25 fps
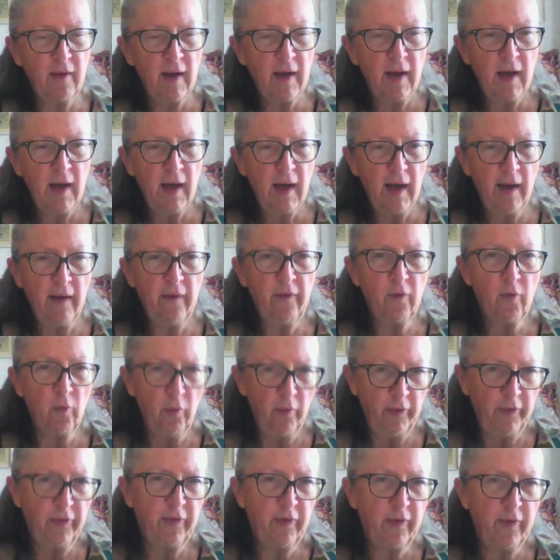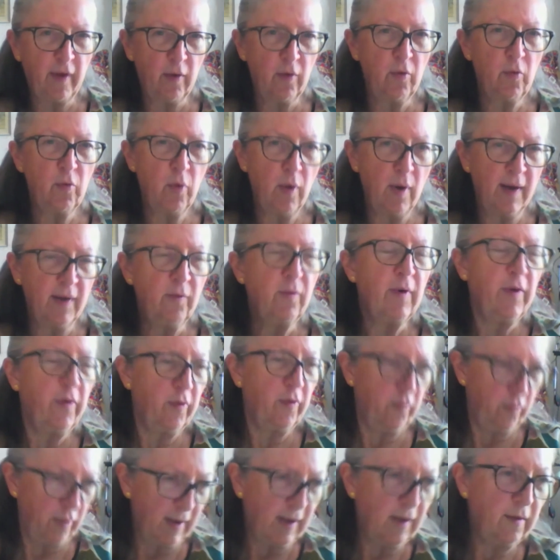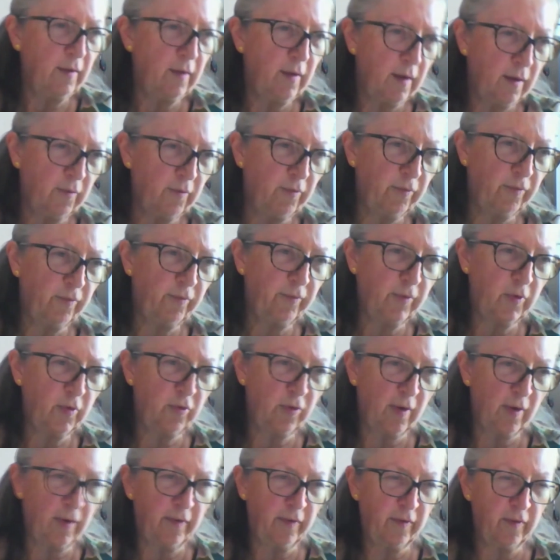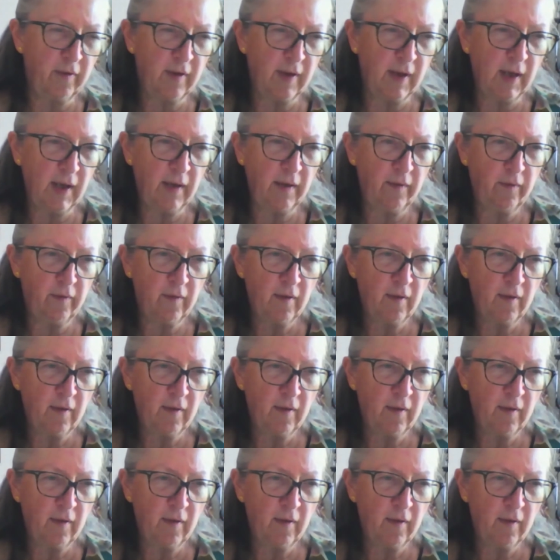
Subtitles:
is also quite restrictive for trustees.